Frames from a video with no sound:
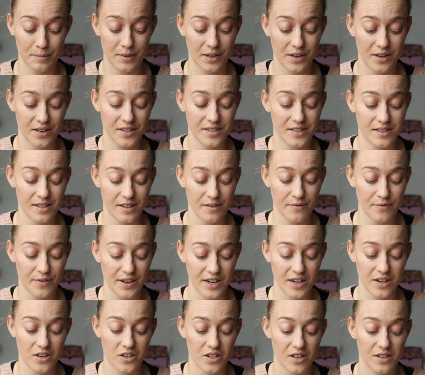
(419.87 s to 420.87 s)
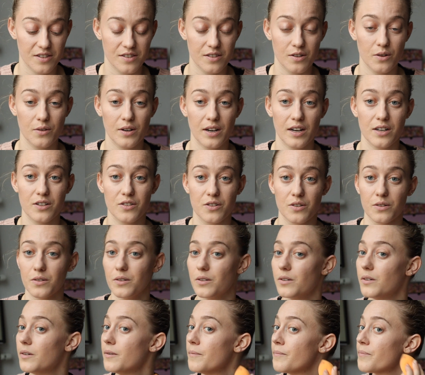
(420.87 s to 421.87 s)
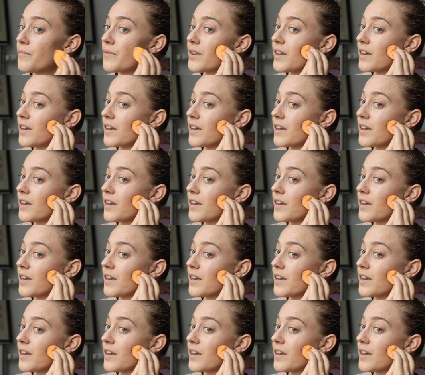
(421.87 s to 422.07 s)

because the finish is so natural